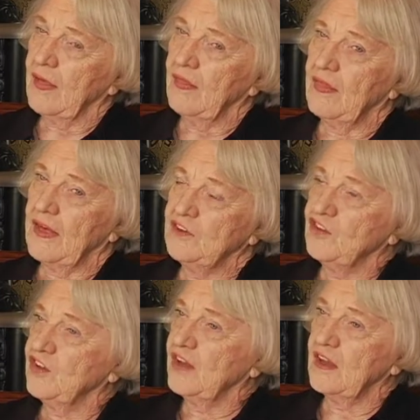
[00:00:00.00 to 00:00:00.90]
that
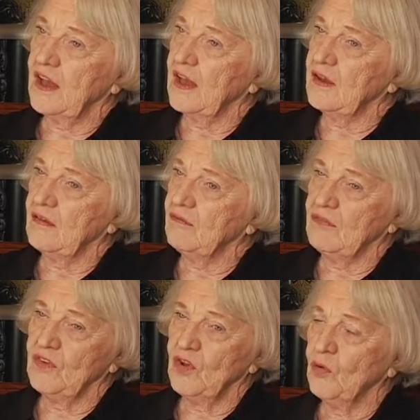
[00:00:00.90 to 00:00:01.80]
she had
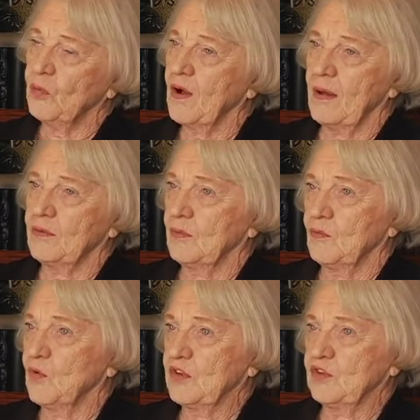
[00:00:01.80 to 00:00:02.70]
no problem
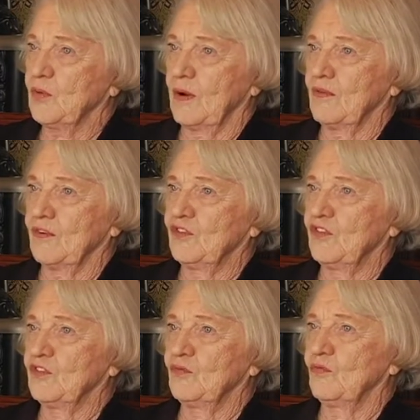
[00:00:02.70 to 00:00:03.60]
whatsoever
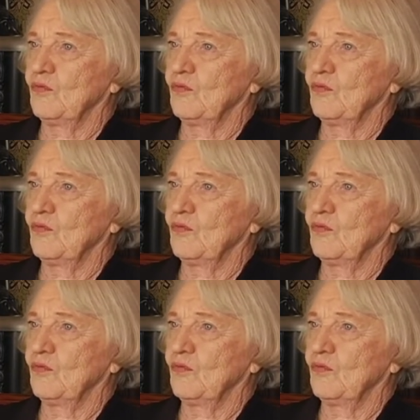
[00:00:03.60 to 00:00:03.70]
just